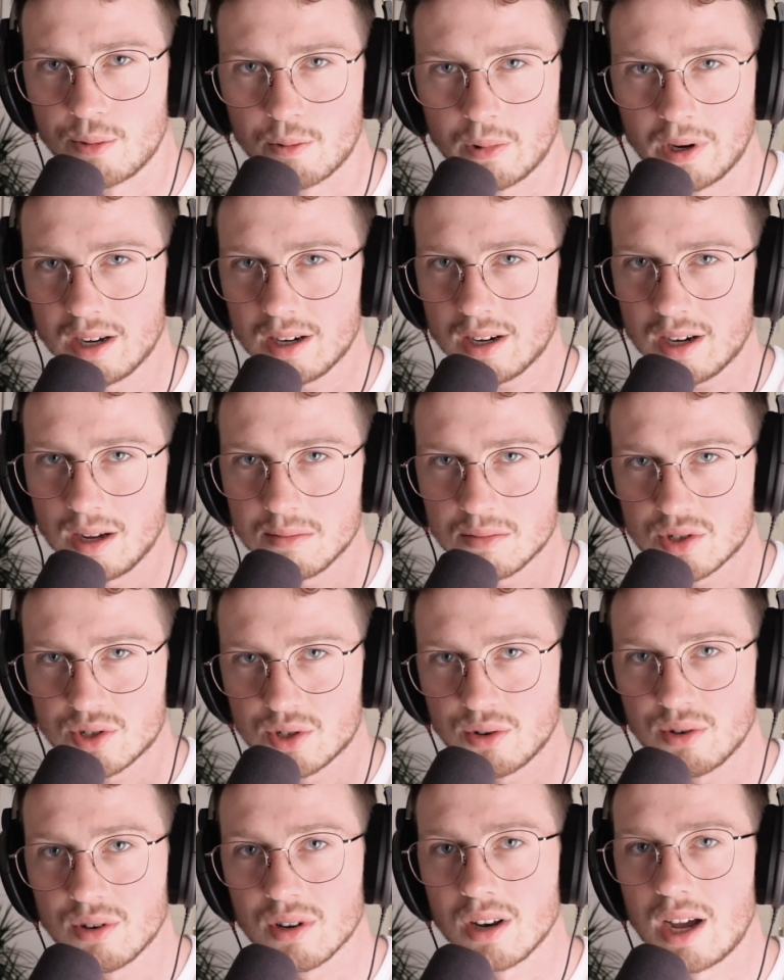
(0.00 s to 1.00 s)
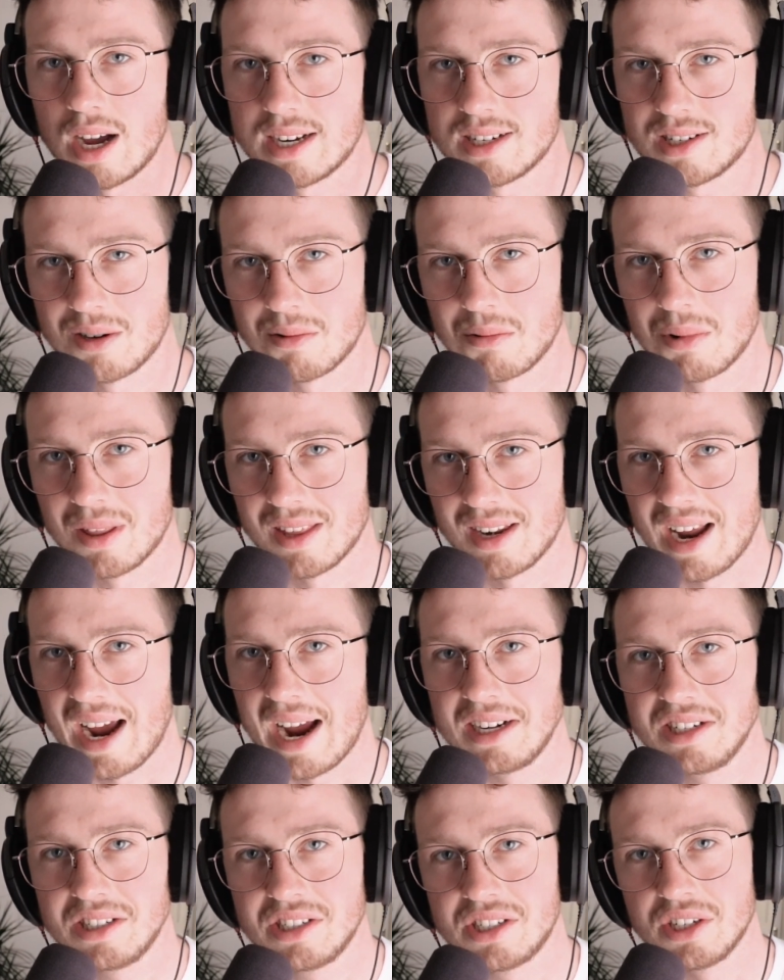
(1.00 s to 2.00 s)
when it comes to lighting with an
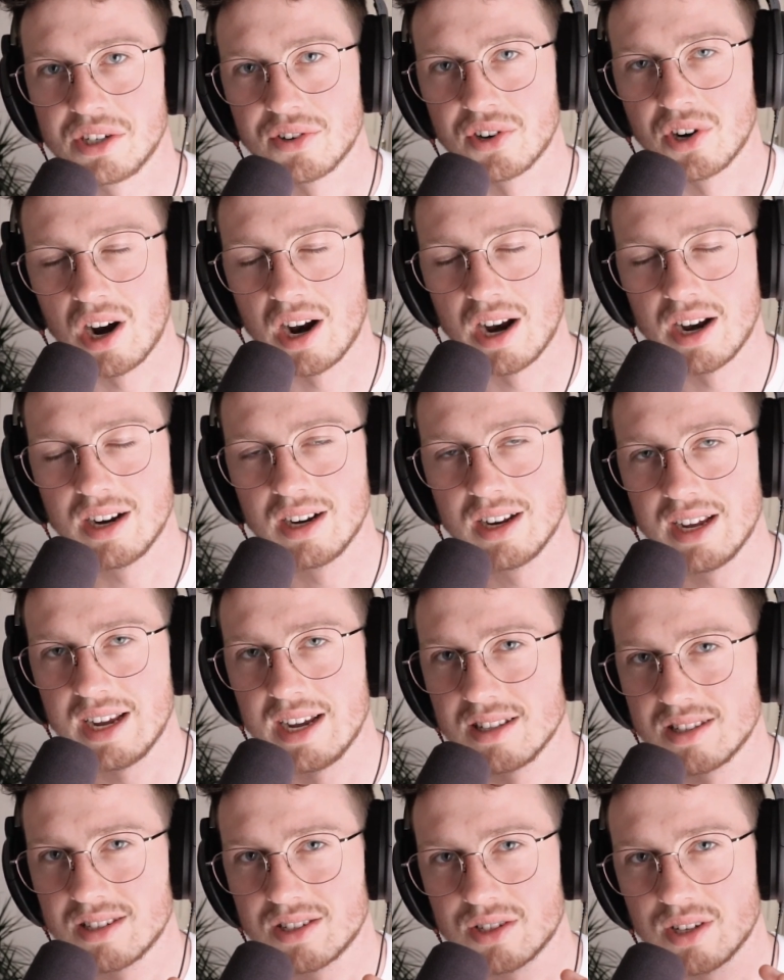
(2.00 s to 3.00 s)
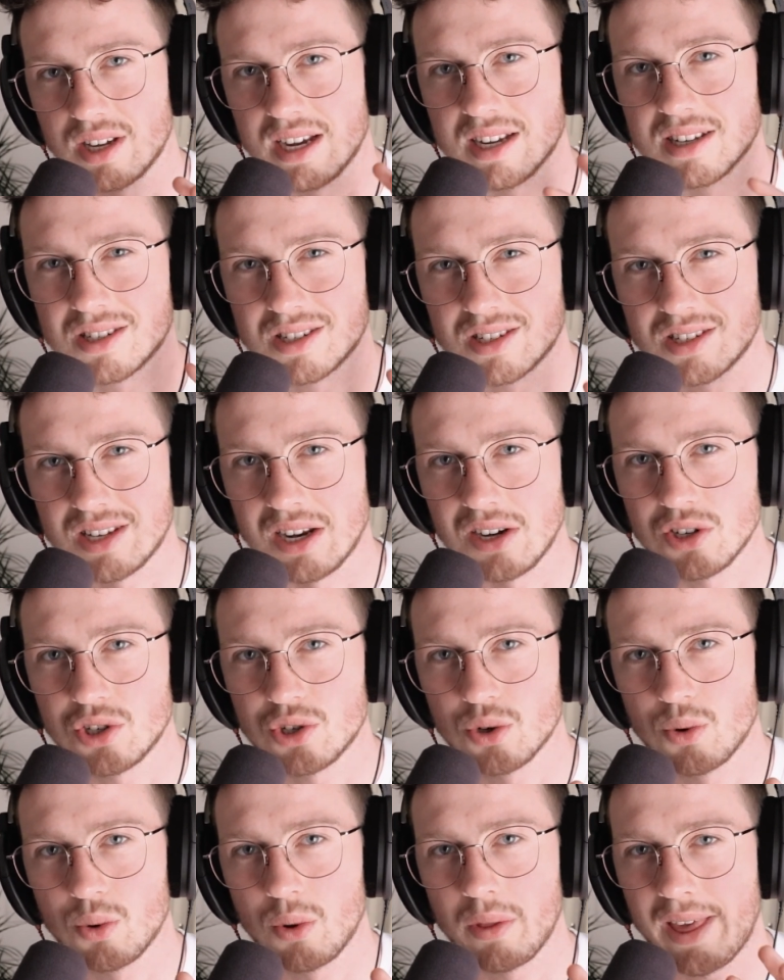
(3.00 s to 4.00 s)
HDRI, it's
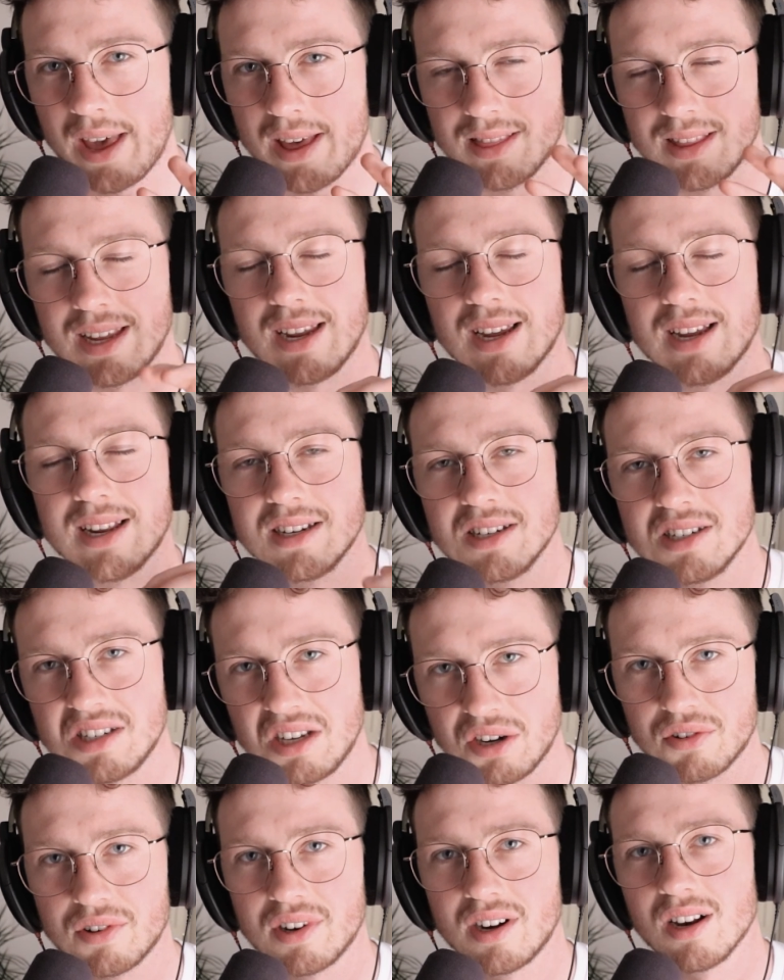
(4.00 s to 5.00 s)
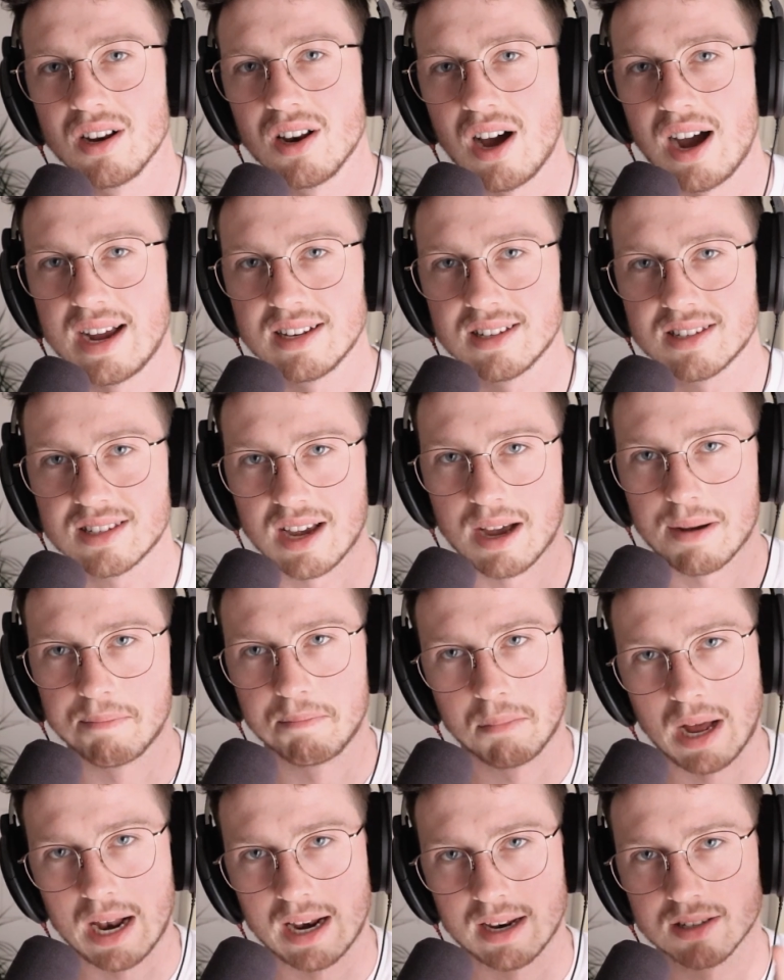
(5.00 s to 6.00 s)
essential that the interior lights are
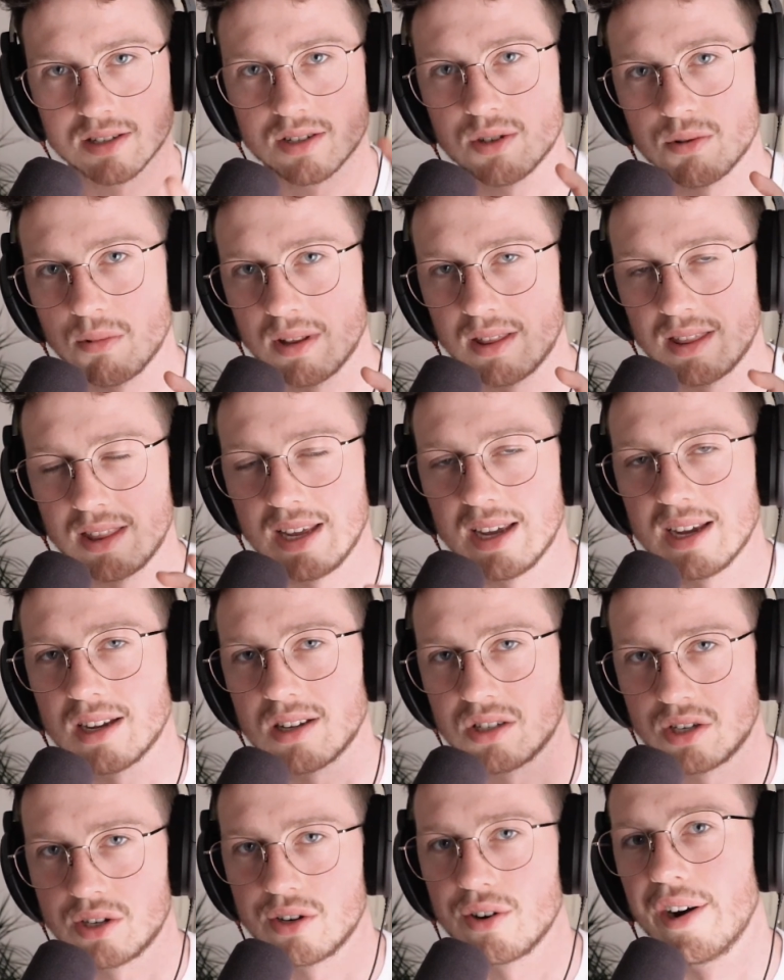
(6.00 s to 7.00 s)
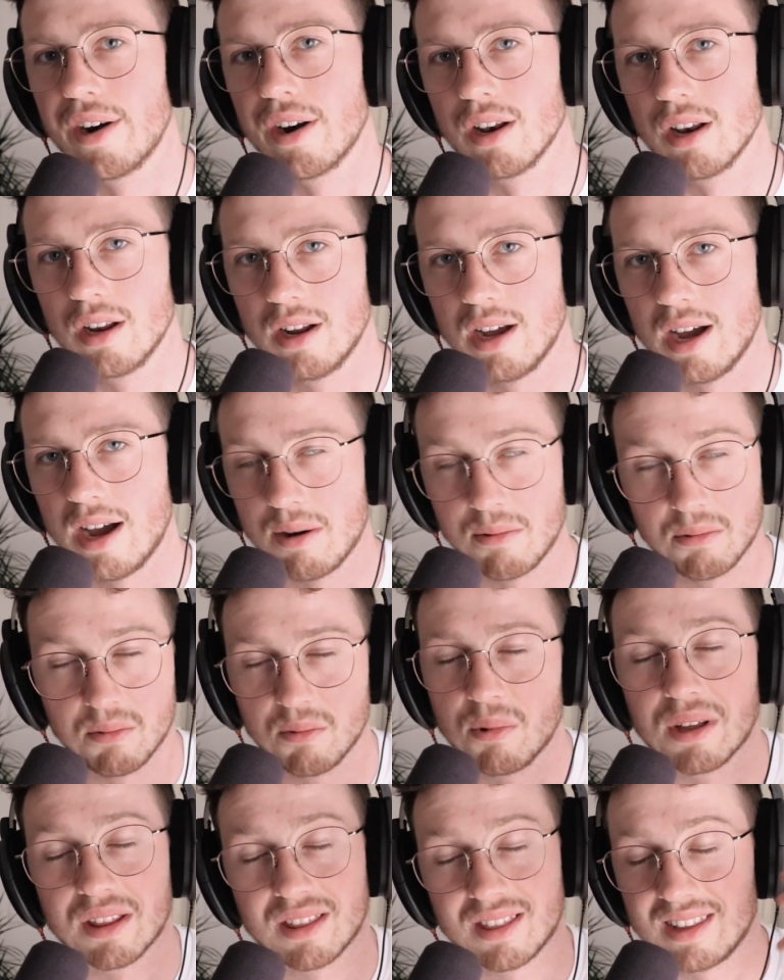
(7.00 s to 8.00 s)
balanced with the exterior,
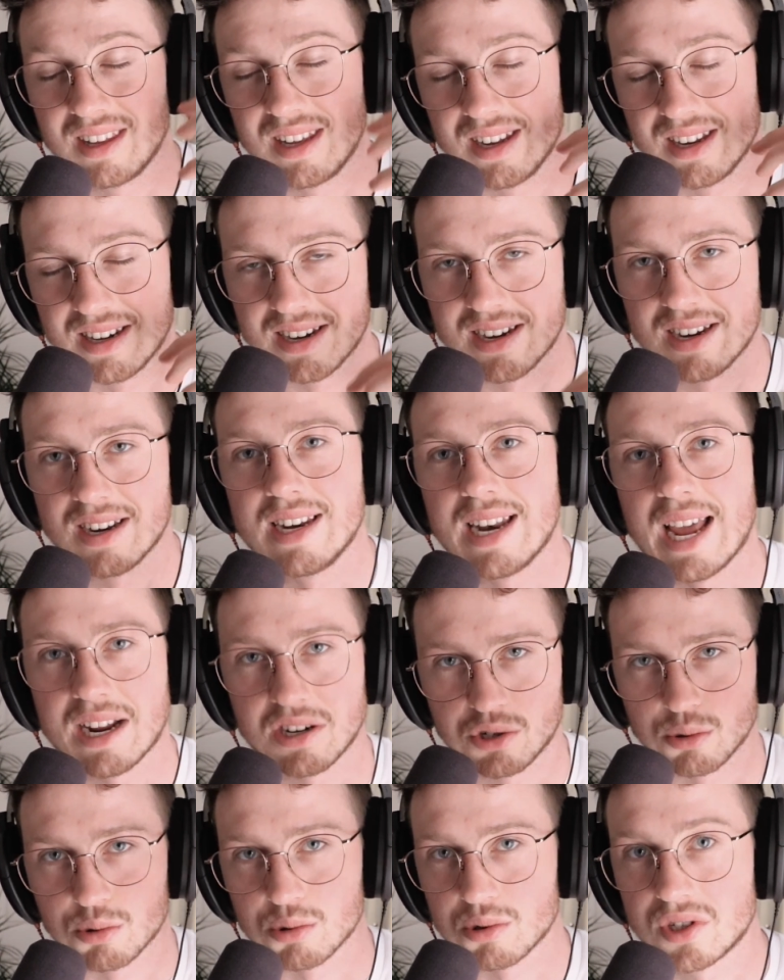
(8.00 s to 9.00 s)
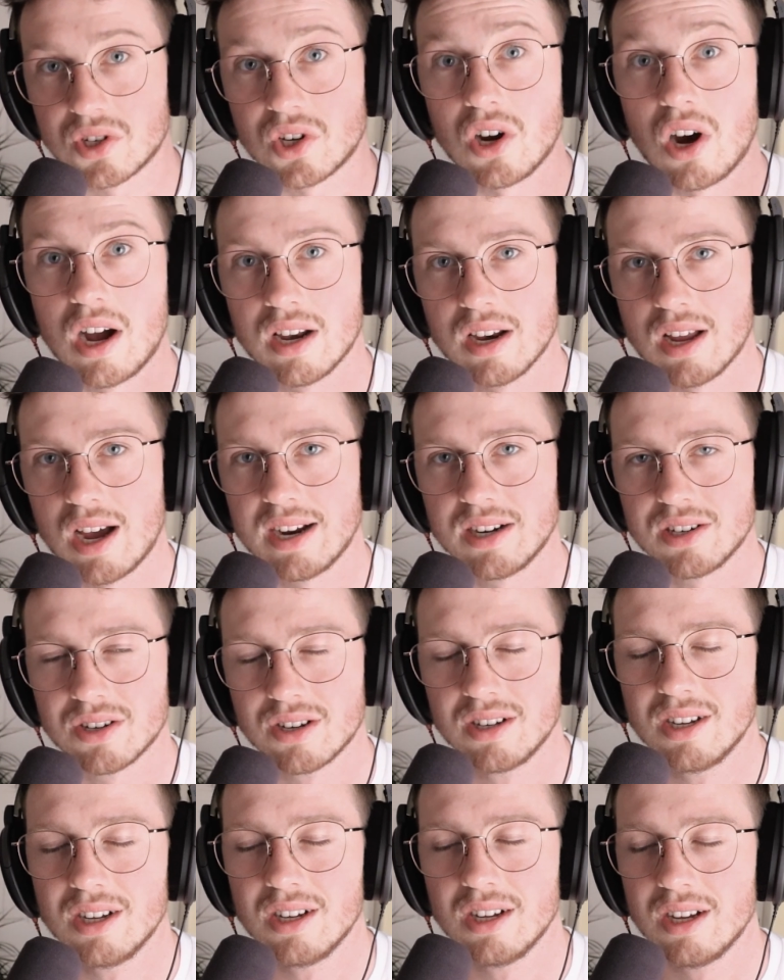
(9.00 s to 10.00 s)
with the natural skylight,
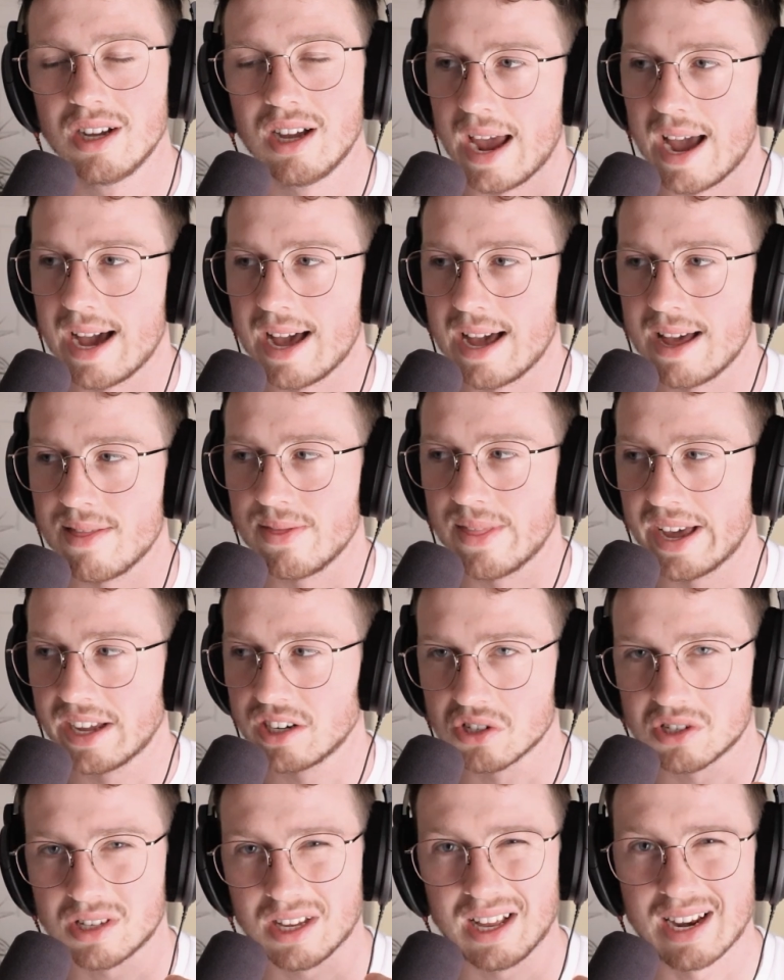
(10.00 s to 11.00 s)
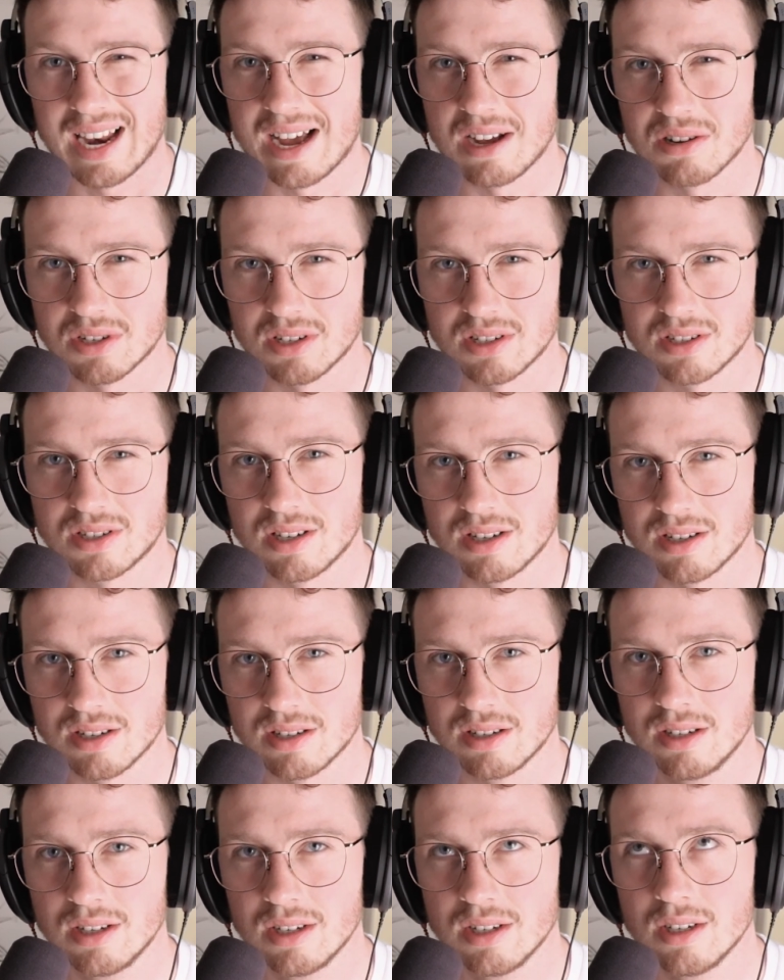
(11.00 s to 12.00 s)
and that just allows it to